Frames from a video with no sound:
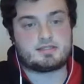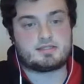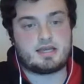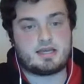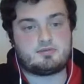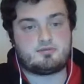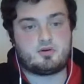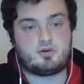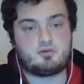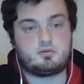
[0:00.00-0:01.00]
side
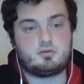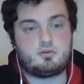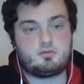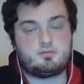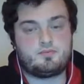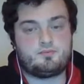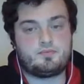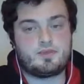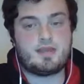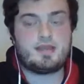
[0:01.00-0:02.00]
role.
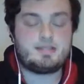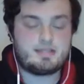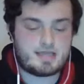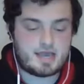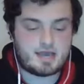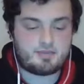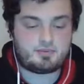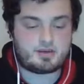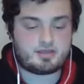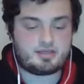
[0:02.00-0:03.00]

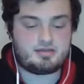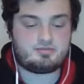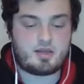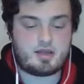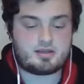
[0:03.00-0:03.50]
Yeah, but I think